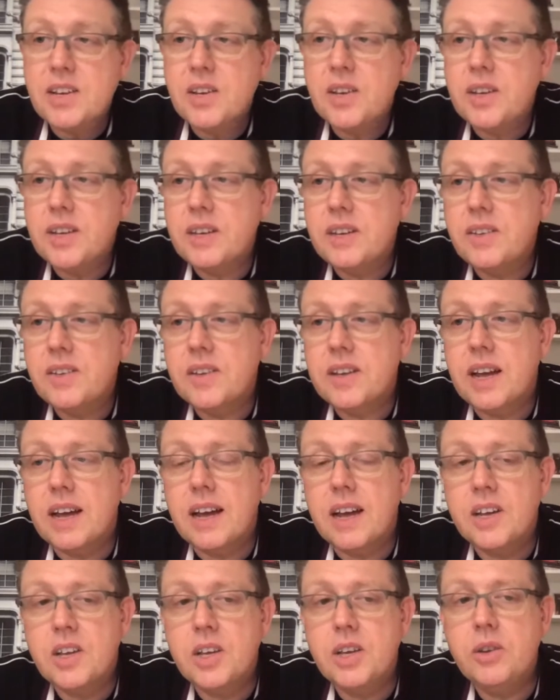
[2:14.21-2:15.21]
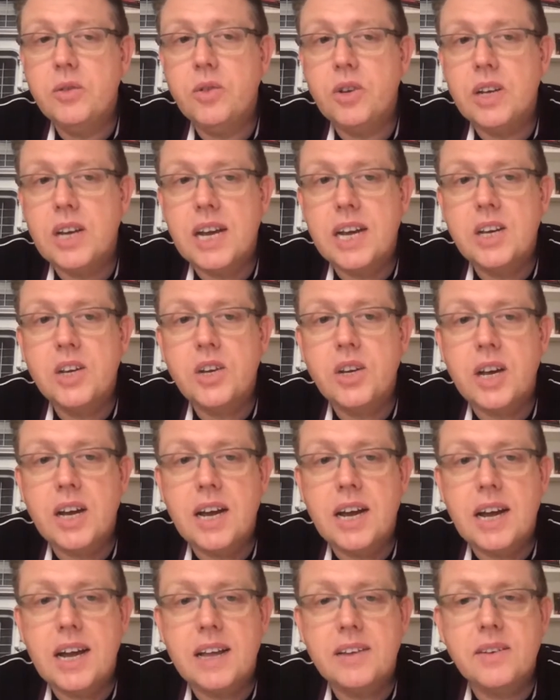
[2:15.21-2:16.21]
She's huge in
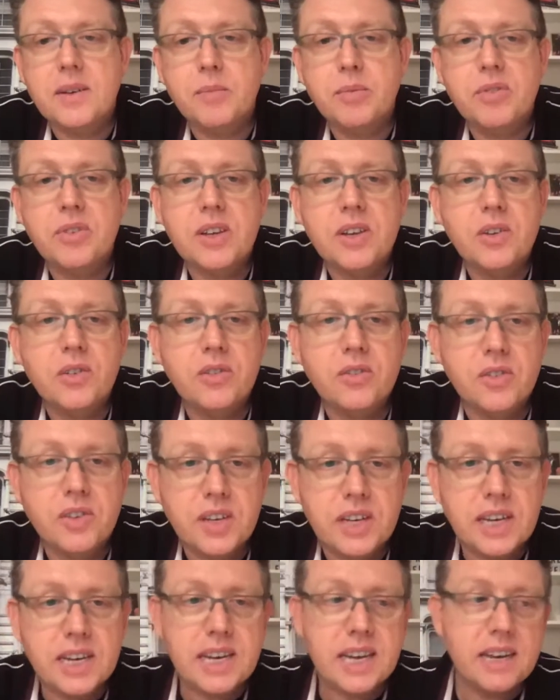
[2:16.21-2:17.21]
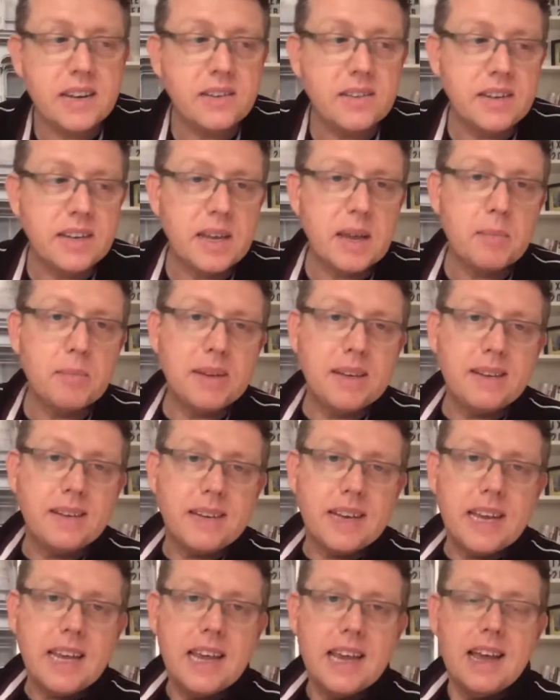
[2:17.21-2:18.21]
Asia as a presenter on CNN and
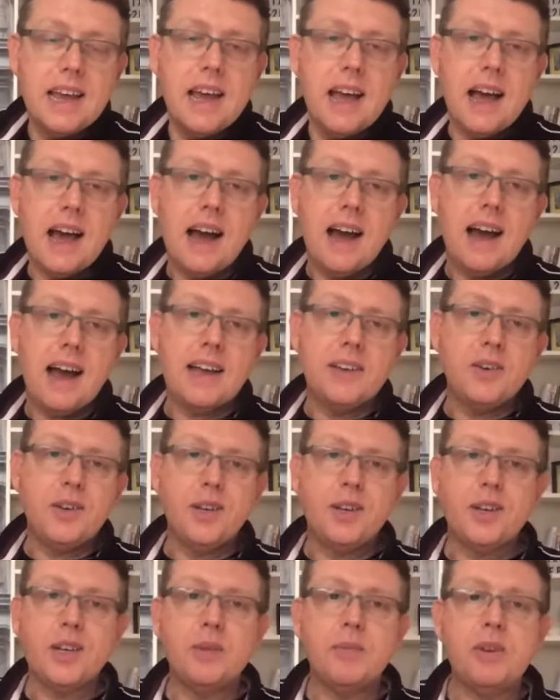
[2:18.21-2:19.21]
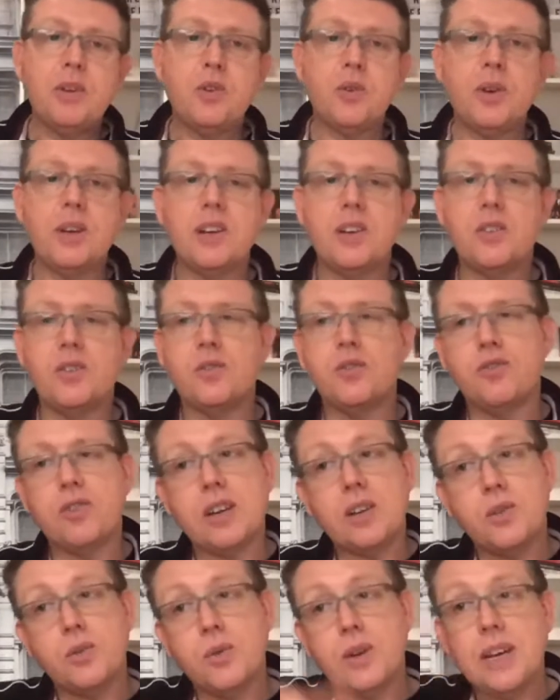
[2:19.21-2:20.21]
CNBC. And she's going to be joining us on
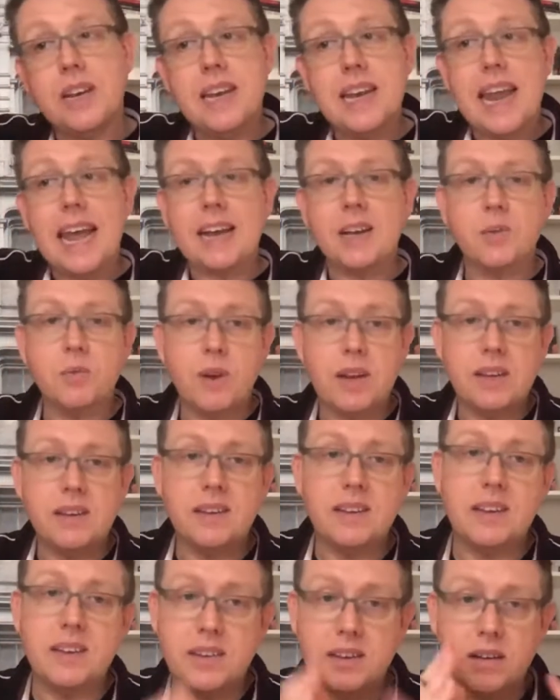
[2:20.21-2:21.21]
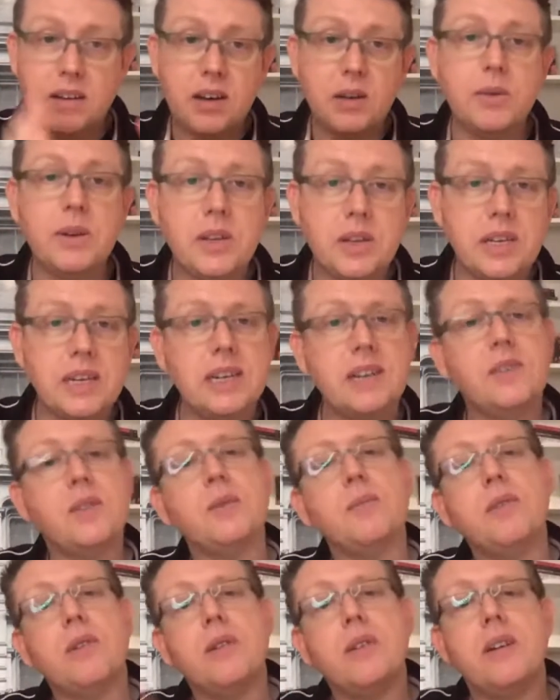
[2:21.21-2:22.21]
Straight Talking next Wednesday. So Lewis Senior
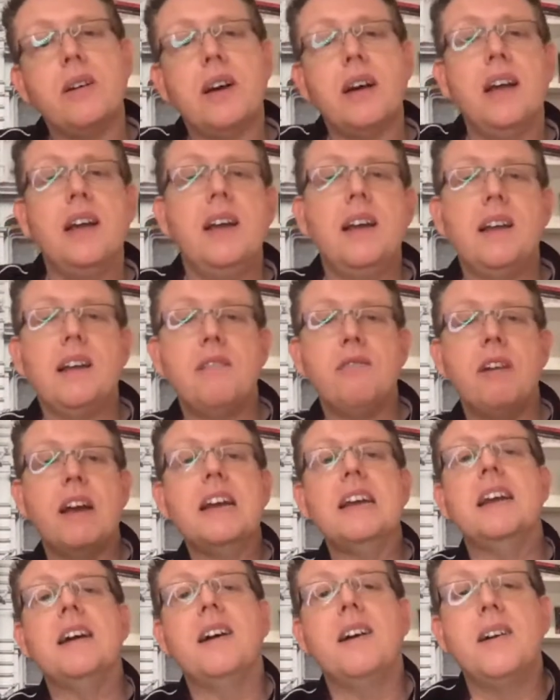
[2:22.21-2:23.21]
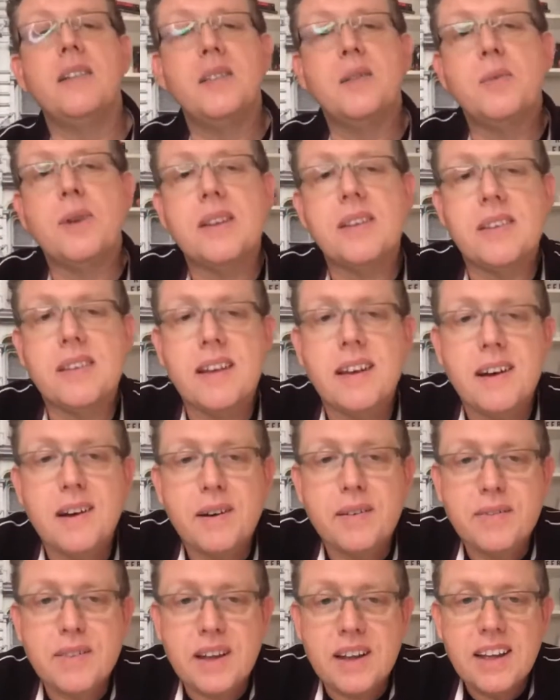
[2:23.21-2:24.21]
tomorrow night, Lorraine Hahn the Wednesday
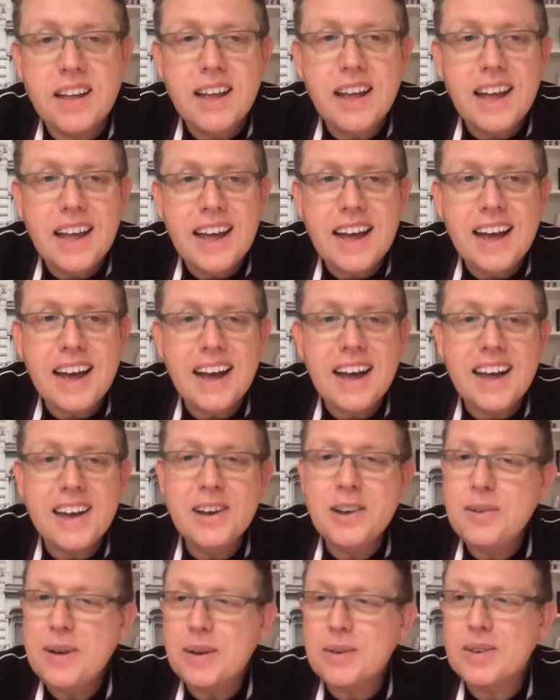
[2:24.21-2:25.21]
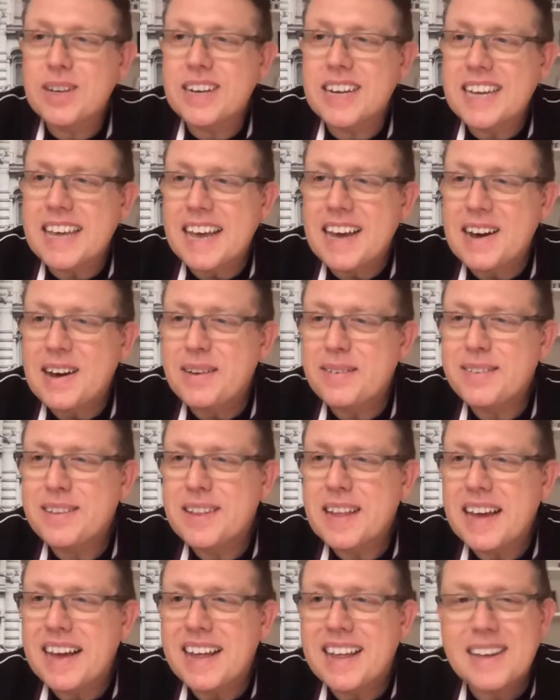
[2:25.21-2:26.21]
after. And who else can I get after
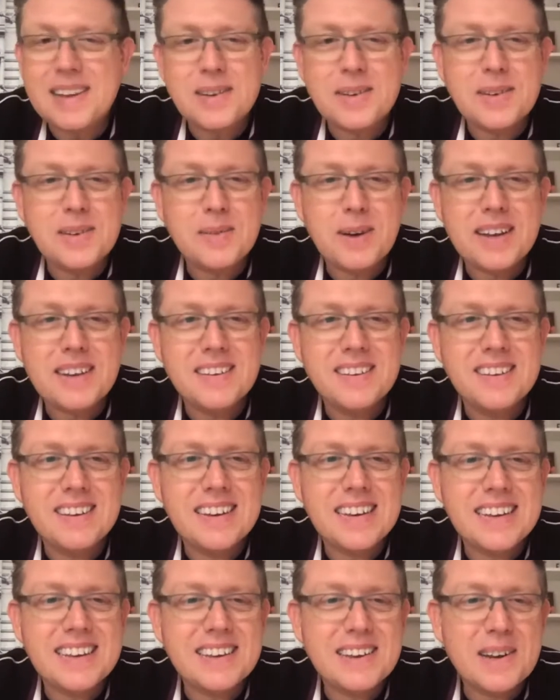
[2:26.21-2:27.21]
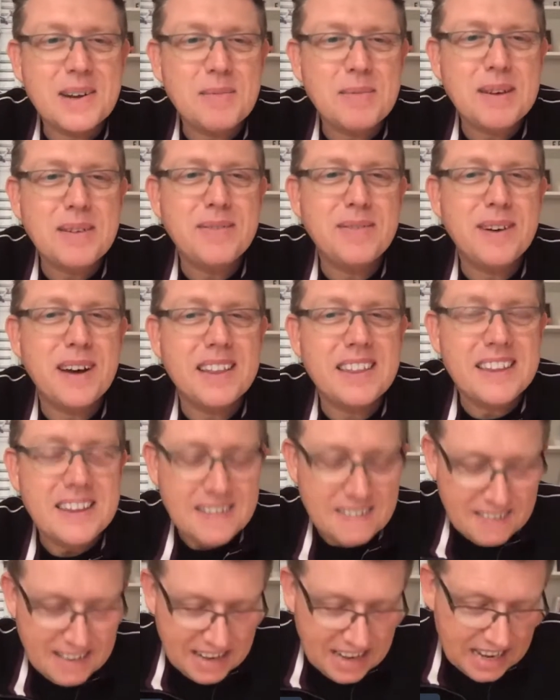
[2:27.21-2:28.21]
that? Let's wait and see. It's going to be fun.
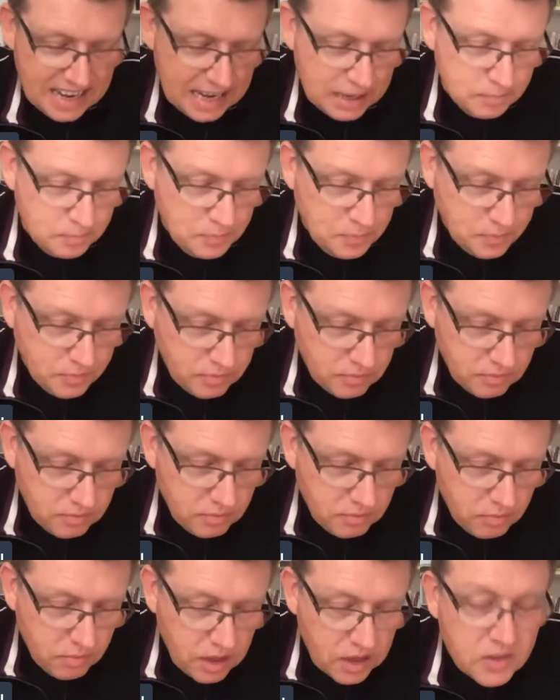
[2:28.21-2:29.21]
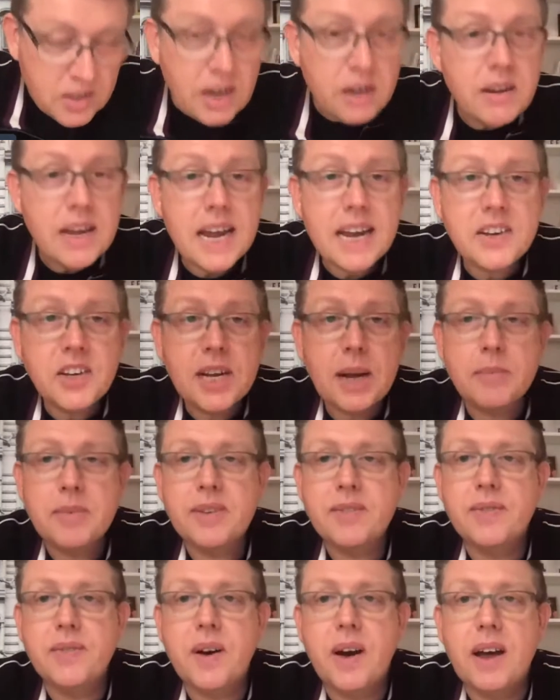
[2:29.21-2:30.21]

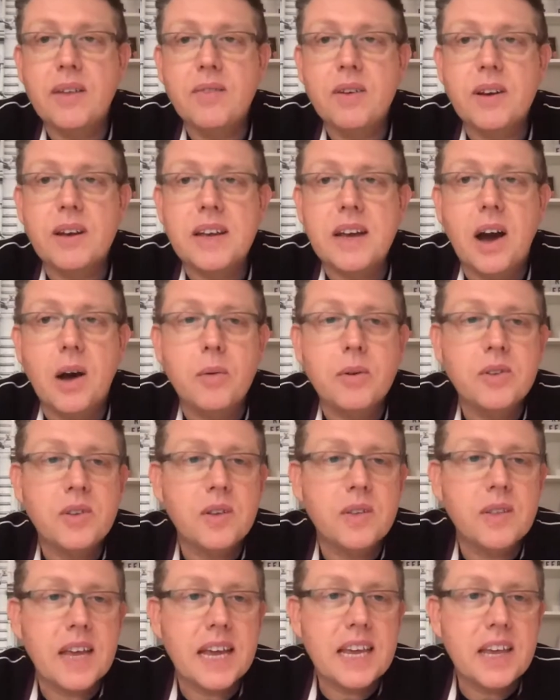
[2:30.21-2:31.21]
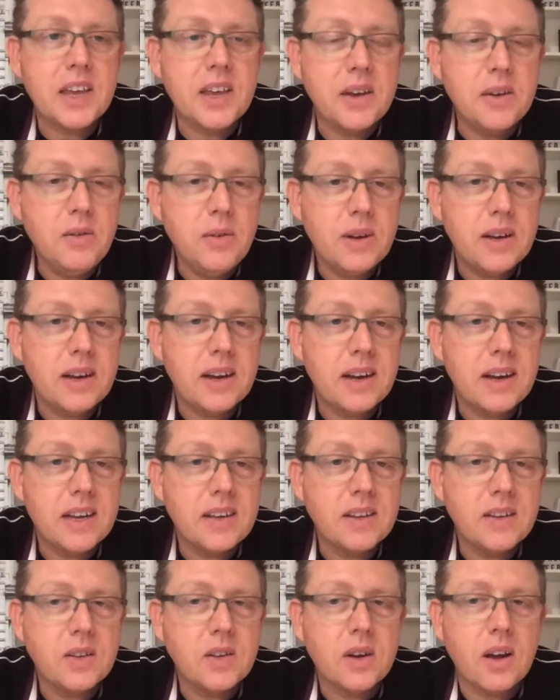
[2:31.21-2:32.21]
Chapter 5. Look, I want to thank you.
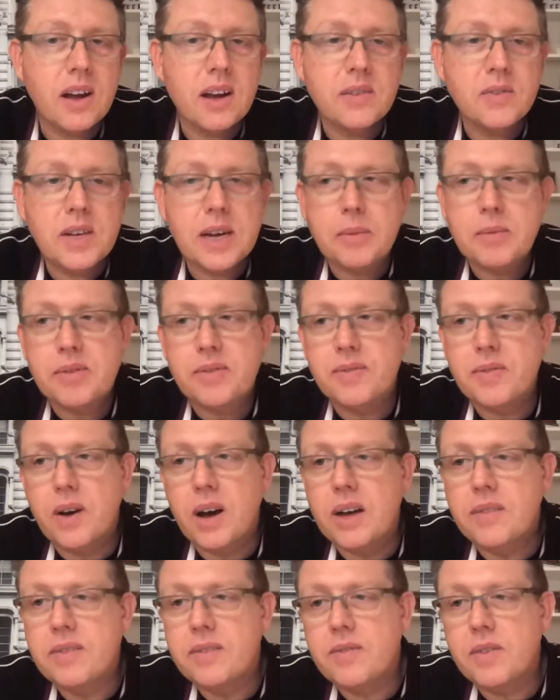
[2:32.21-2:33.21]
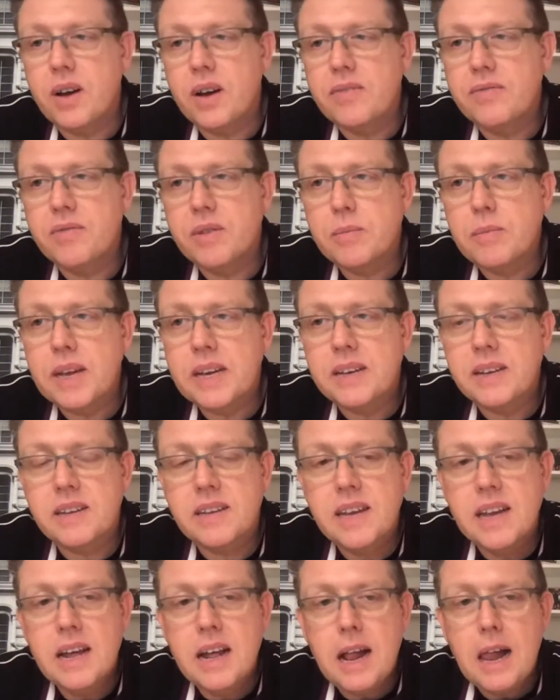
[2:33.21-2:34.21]
Is the title of chapter 5 of Life Remixed.
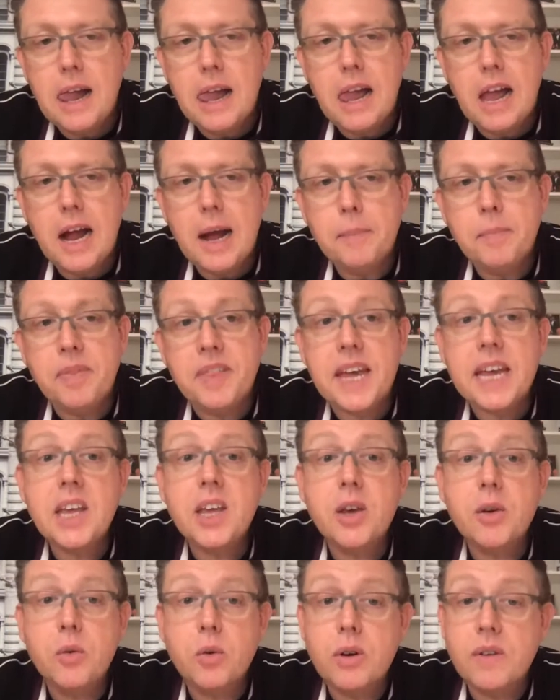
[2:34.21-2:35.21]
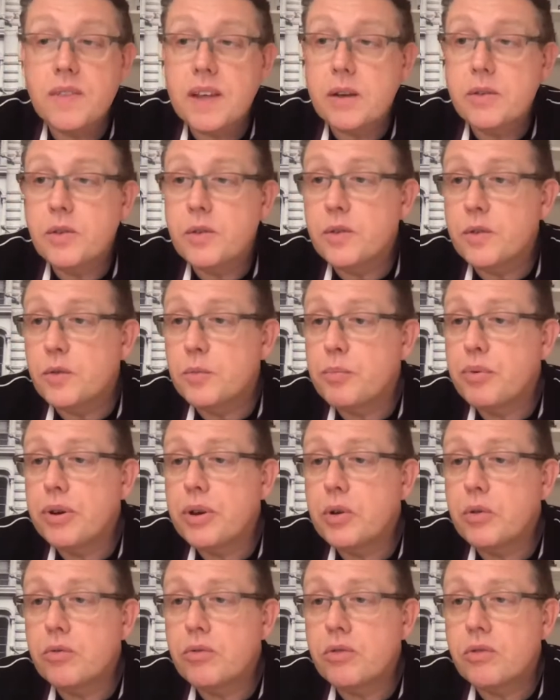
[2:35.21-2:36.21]
Thank you, all of those who have
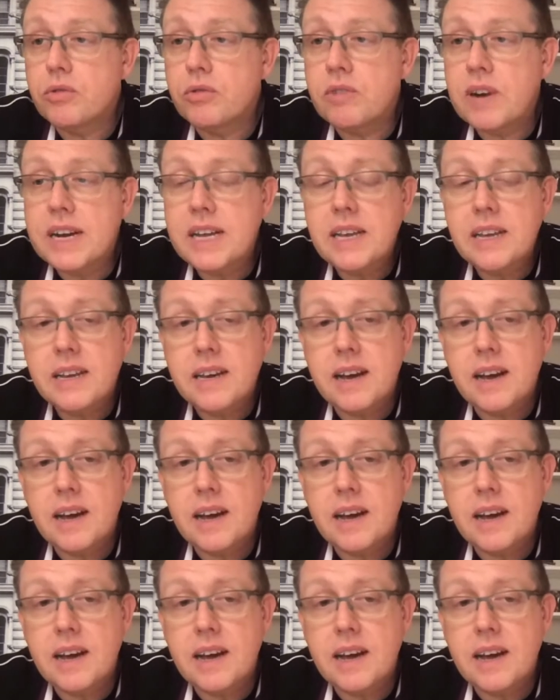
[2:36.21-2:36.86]
pre-ordered already.